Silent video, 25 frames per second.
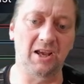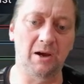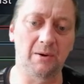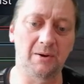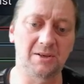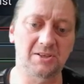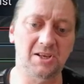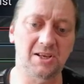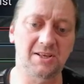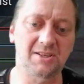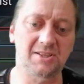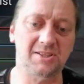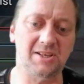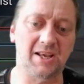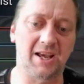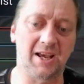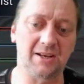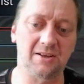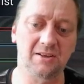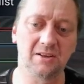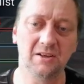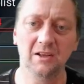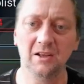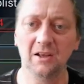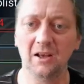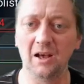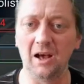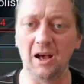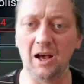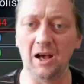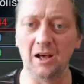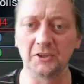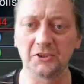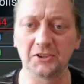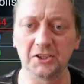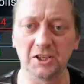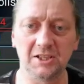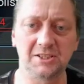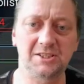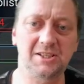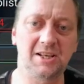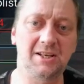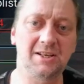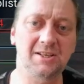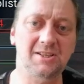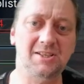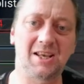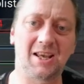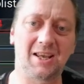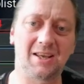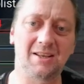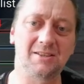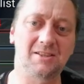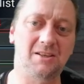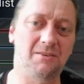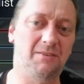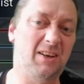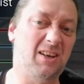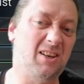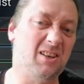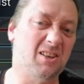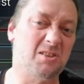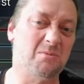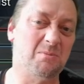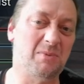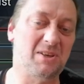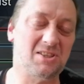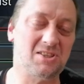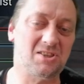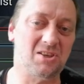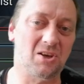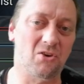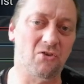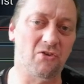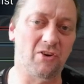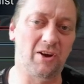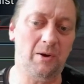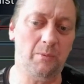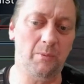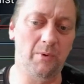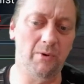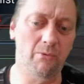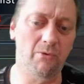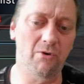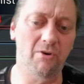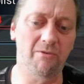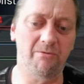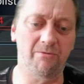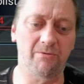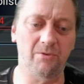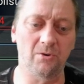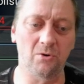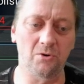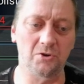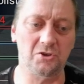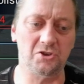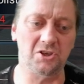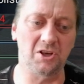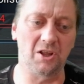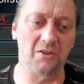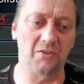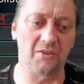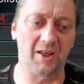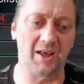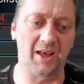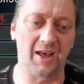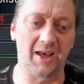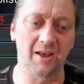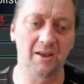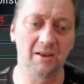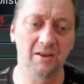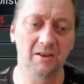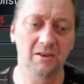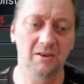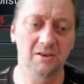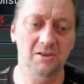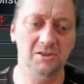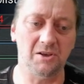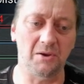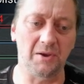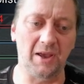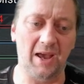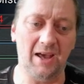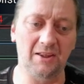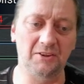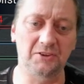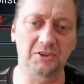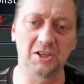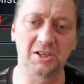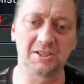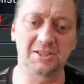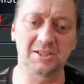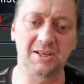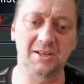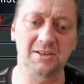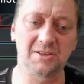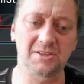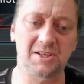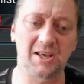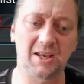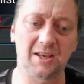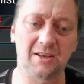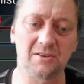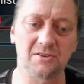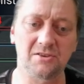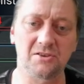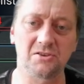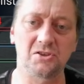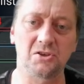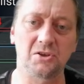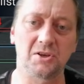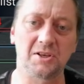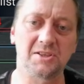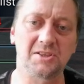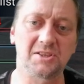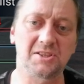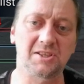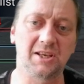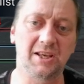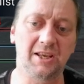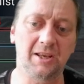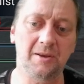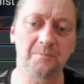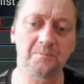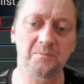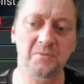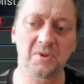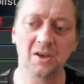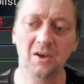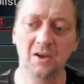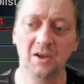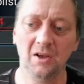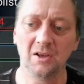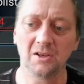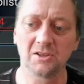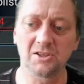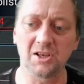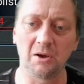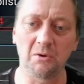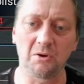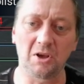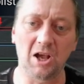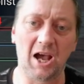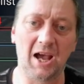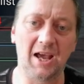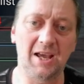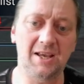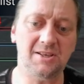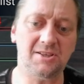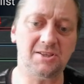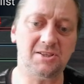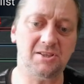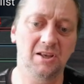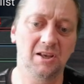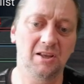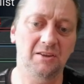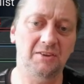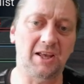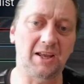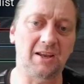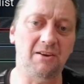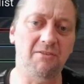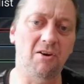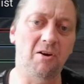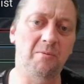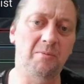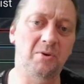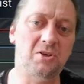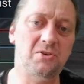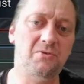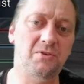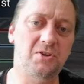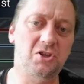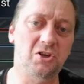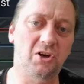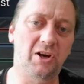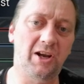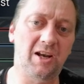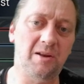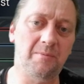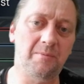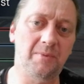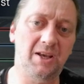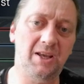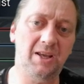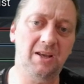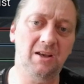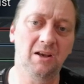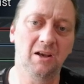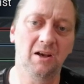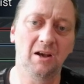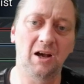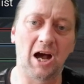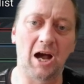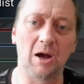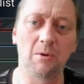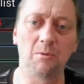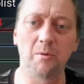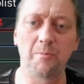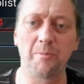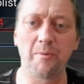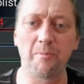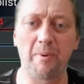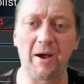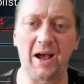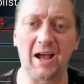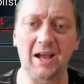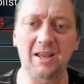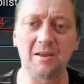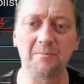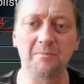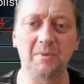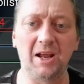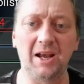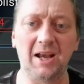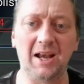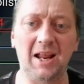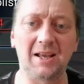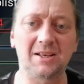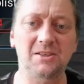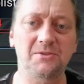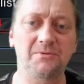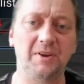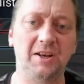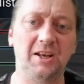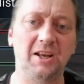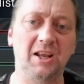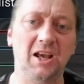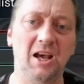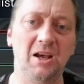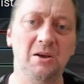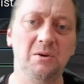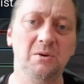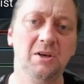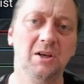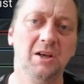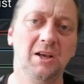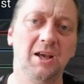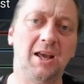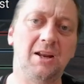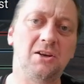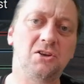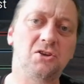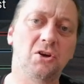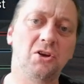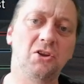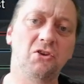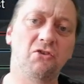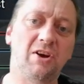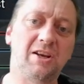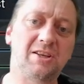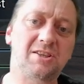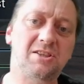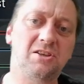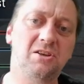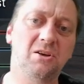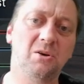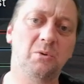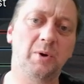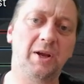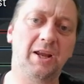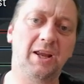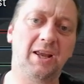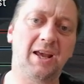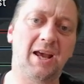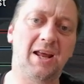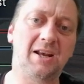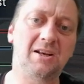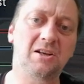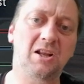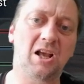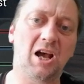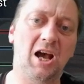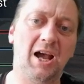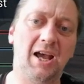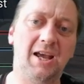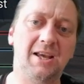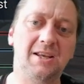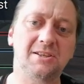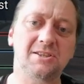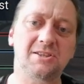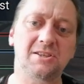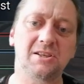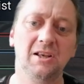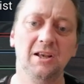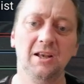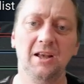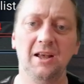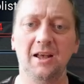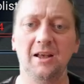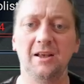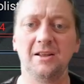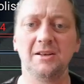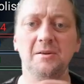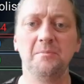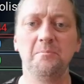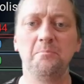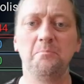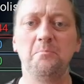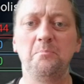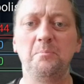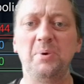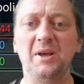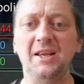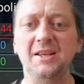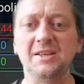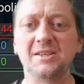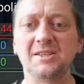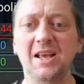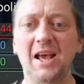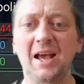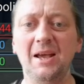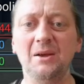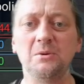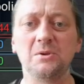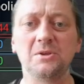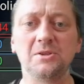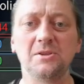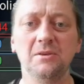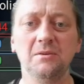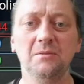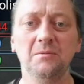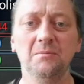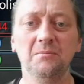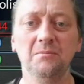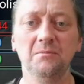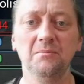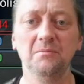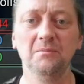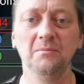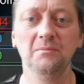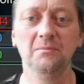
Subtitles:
There you go. As I said, 13 seconds if he does miss the crit. We were unfortunate there. So yeah, 13 seconds as you can see. So guys, thank you very much for joining me. I will be back in my next video. Enjoy the rest of your weekend, guys. Peace out.